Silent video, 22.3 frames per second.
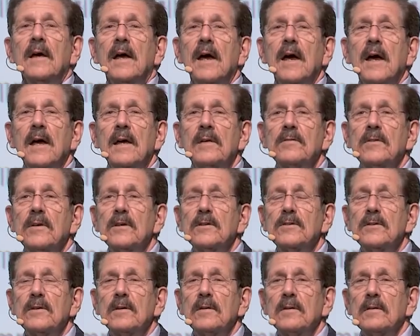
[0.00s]
and
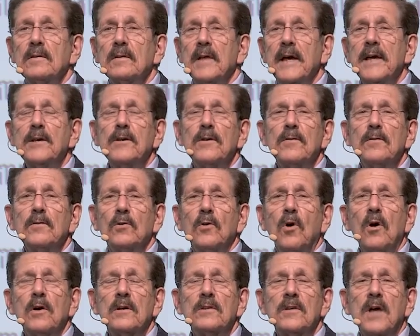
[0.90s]
his later
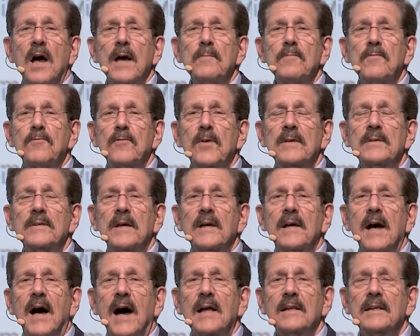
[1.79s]
longtime friend
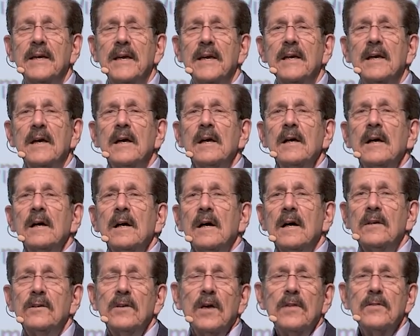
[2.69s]
and colleague,
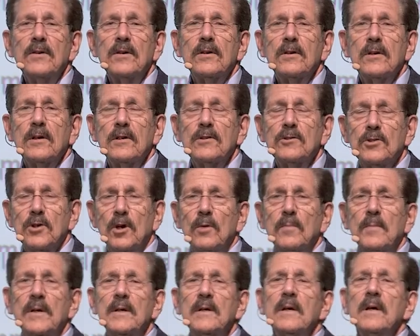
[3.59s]
another
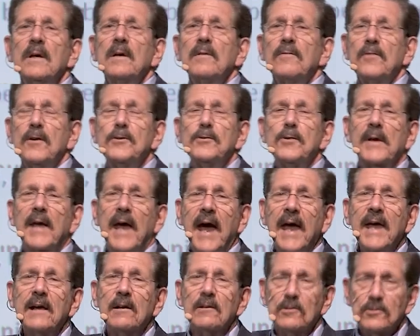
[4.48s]
German, Friedrich
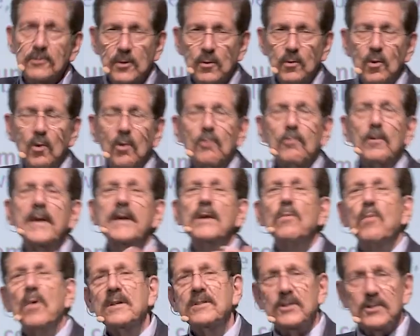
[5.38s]
Engels, who
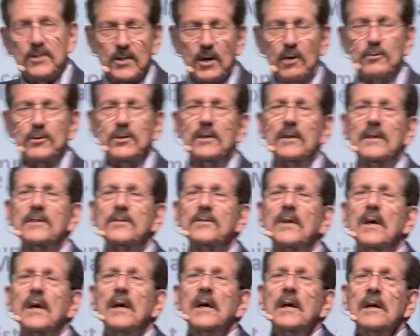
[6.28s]
already was a
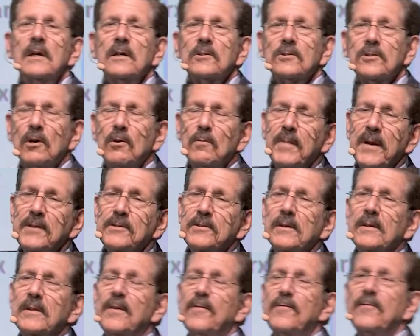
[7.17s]
socialist. So
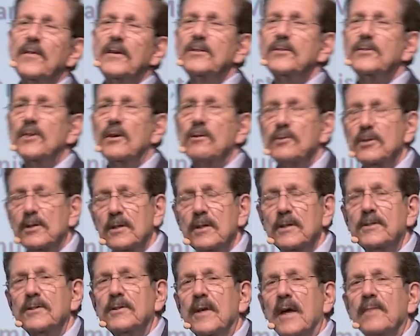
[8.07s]
basically, the French
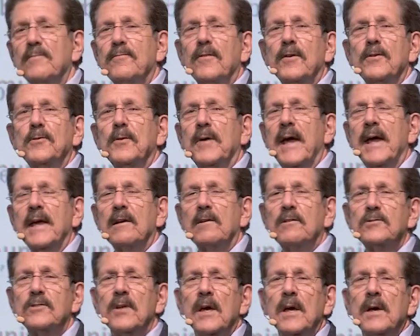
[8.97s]
socialists and Friedrich
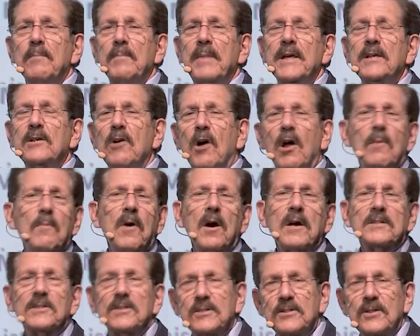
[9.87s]
Engels made Karl
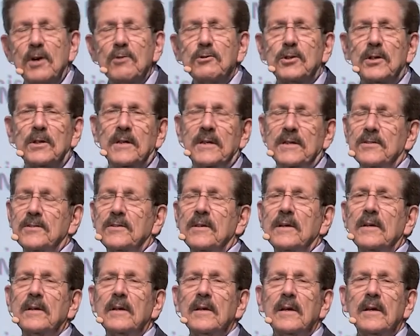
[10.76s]
Marx a
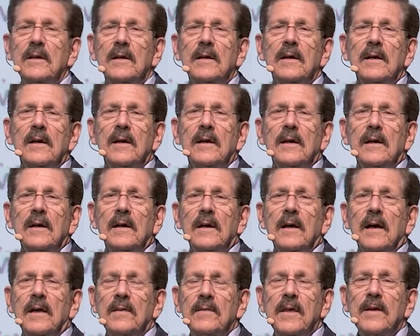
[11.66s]
socialist.
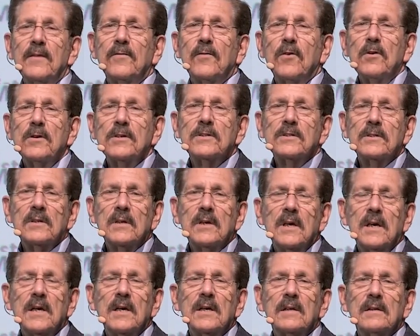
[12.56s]
And then, of course,
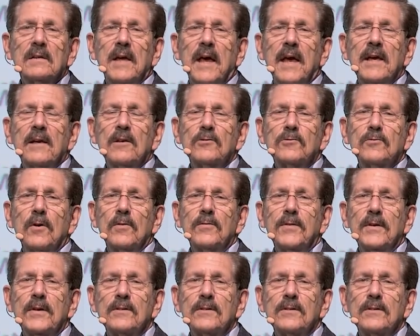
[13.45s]
he and Engels wrote